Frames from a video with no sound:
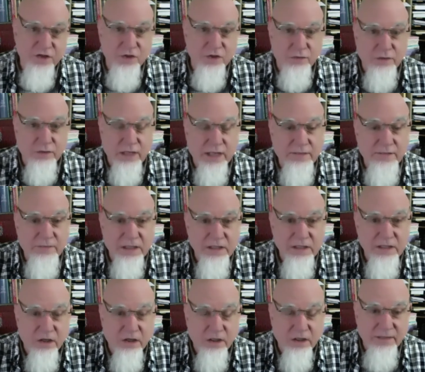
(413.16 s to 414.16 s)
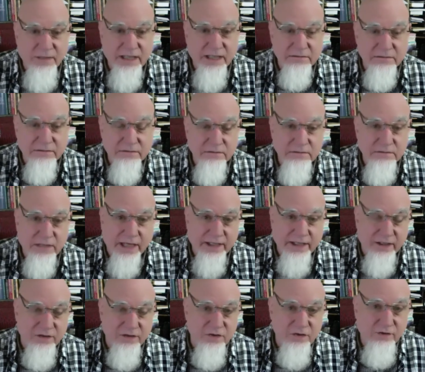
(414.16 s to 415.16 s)
that you would like me to talk about,
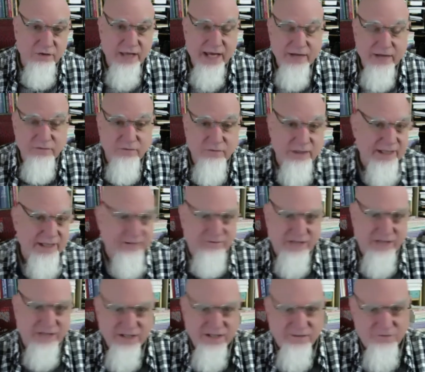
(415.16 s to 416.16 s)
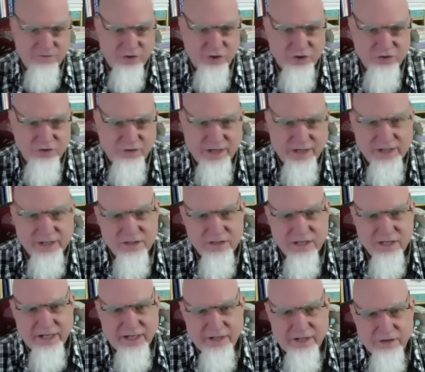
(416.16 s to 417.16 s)
I can do that. We have lots of church
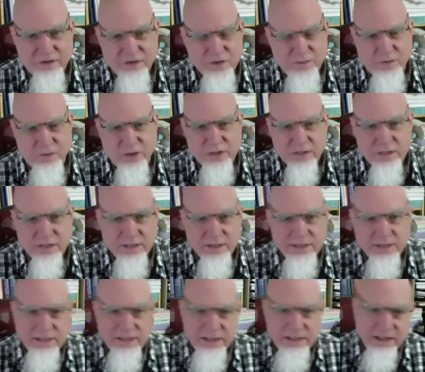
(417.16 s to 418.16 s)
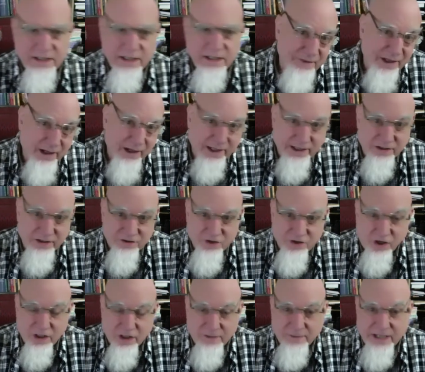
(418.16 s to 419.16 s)
records at Heritage Books. I
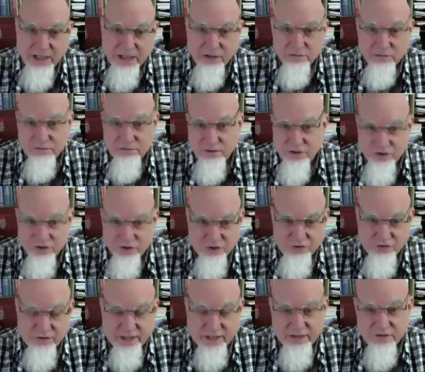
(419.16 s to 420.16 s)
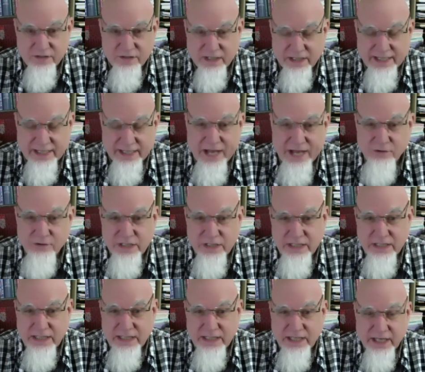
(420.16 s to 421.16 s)
can talk about the church records in a
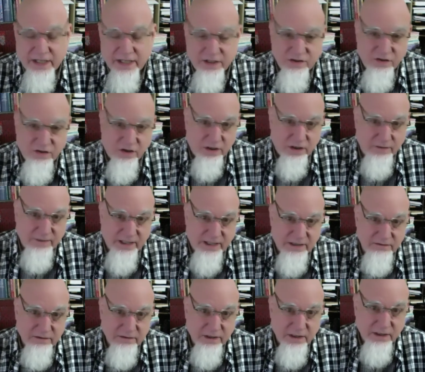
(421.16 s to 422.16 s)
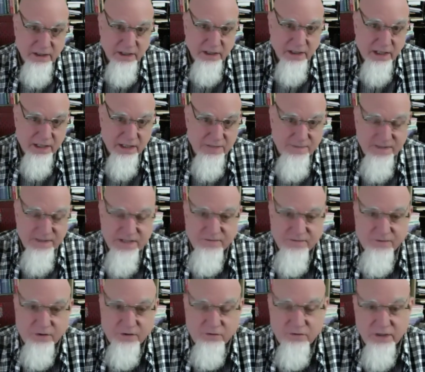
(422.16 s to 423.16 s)
county. I can talk about a
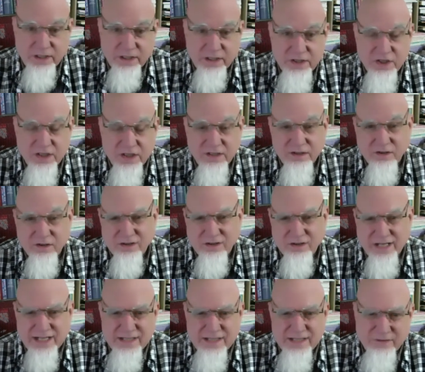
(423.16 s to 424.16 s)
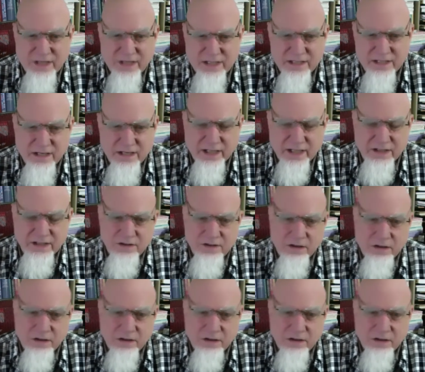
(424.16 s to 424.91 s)
specific religion. There are all kinds of things that I can